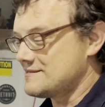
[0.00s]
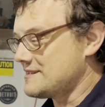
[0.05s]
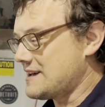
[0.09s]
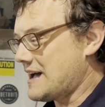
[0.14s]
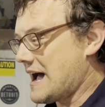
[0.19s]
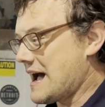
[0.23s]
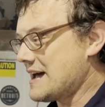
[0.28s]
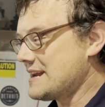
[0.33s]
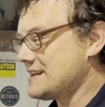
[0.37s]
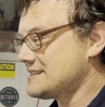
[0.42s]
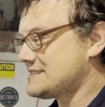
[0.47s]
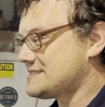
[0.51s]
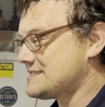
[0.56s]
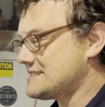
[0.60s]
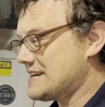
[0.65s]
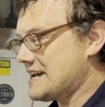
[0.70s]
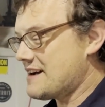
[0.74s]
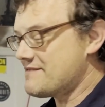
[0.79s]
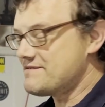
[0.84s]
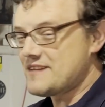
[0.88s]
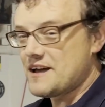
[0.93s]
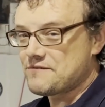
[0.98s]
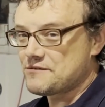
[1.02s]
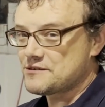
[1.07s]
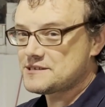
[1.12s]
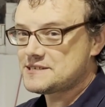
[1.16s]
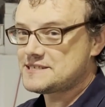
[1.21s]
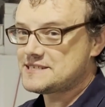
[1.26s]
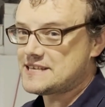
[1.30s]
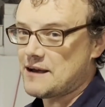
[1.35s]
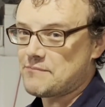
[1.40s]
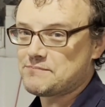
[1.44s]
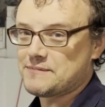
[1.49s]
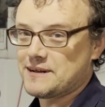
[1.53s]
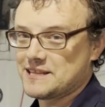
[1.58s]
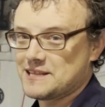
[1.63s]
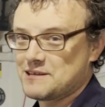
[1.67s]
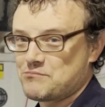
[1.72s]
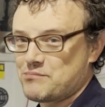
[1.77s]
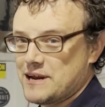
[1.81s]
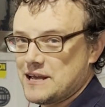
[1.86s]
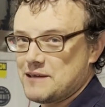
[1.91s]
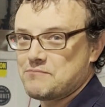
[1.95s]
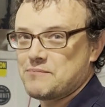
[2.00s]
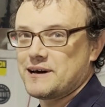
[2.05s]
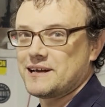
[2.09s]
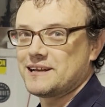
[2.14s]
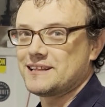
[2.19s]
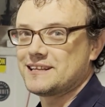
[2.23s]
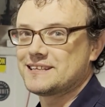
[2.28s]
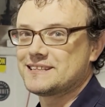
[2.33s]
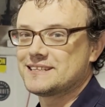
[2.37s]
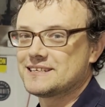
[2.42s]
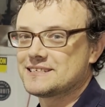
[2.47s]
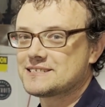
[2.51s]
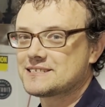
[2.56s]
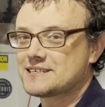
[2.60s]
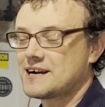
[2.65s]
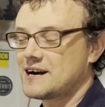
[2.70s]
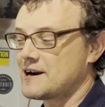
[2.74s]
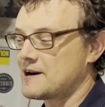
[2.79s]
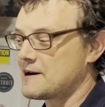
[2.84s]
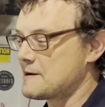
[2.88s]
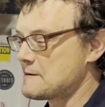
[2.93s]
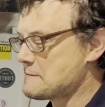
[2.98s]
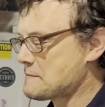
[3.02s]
Honestly, I've never stepped on the brake pedal in this car.